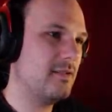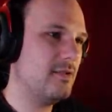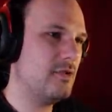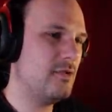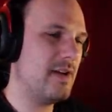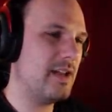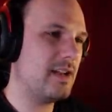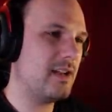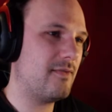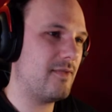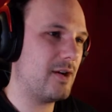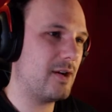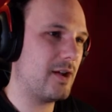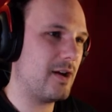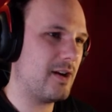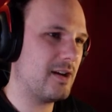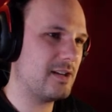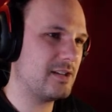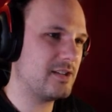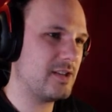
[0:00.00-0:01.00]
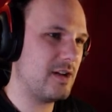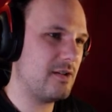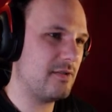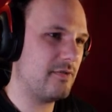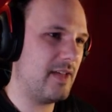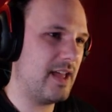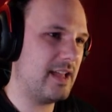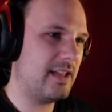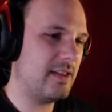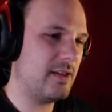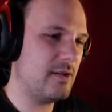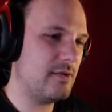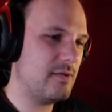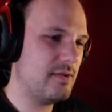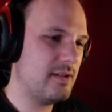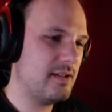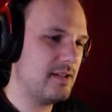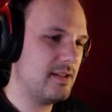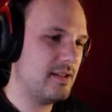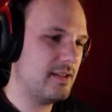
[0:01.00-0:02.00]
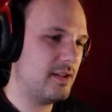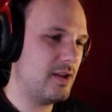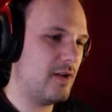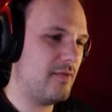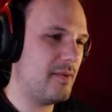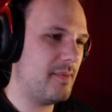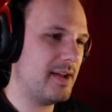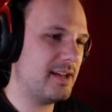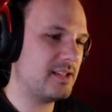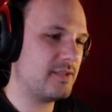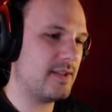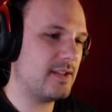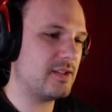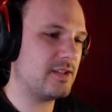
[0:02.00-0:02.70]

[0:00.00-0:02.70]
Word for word: Oh, and an artichoke, thank you. You know, we might as well